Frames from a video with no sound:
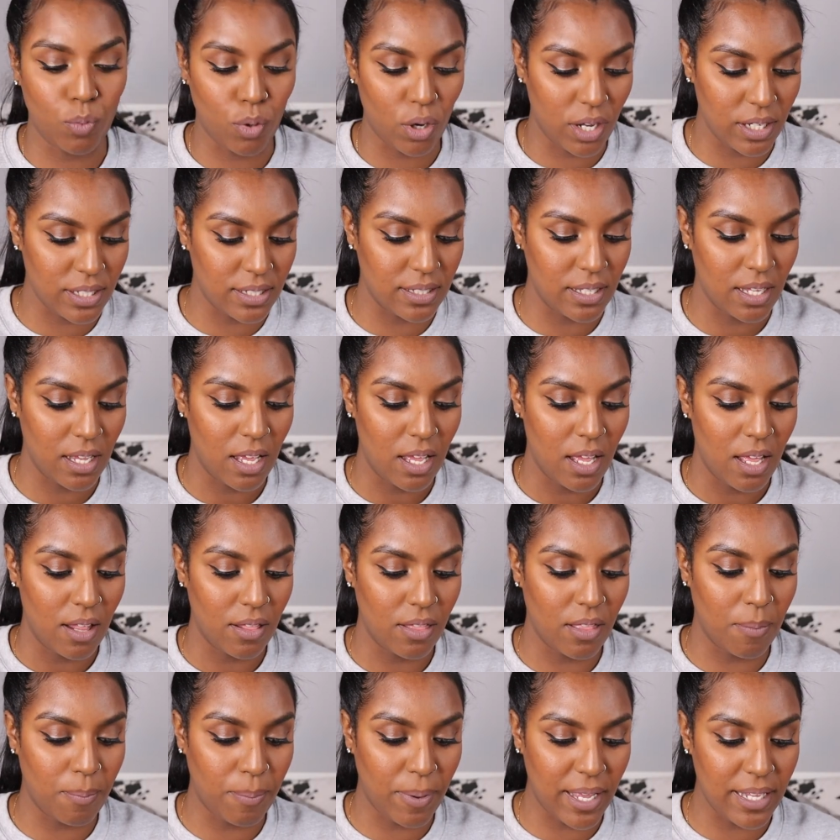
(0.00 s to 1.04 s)
works
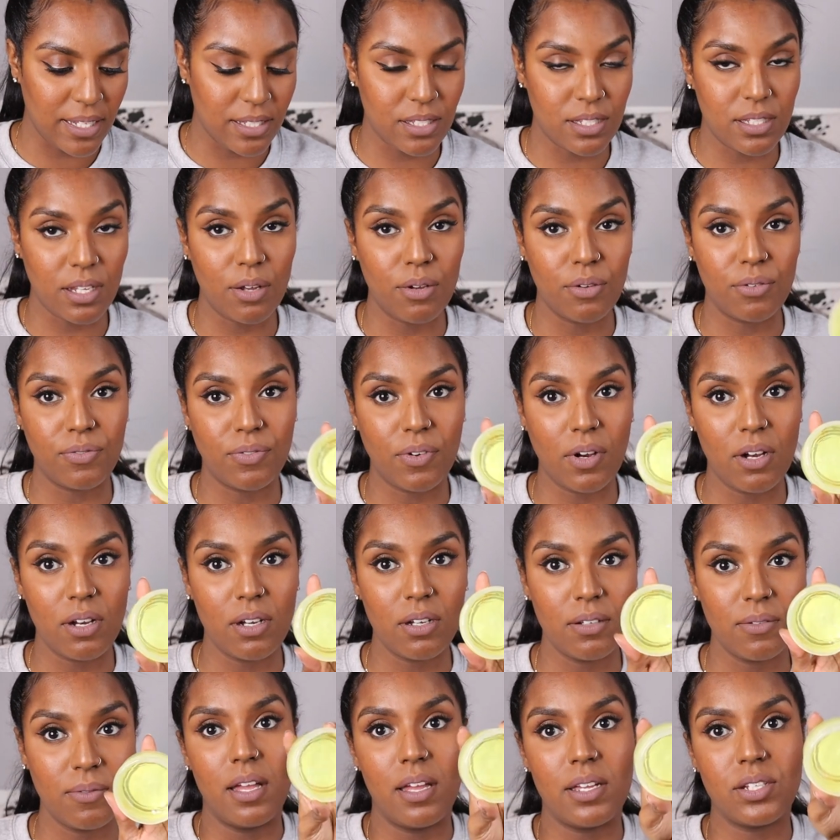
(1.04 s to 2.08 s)
the best so
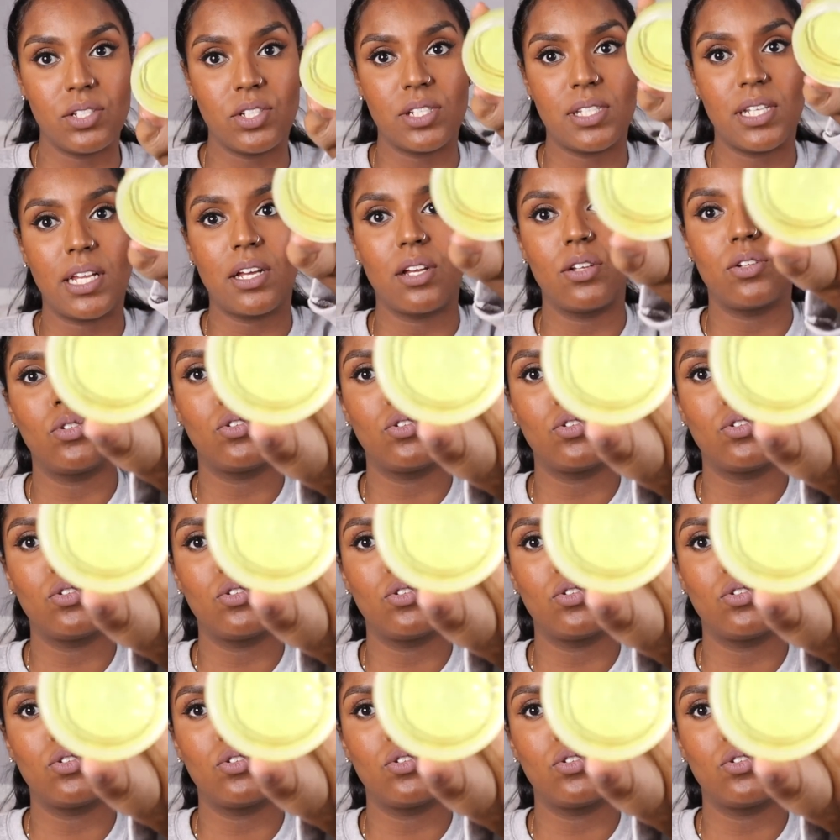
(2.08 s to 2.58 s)
far. It's just like a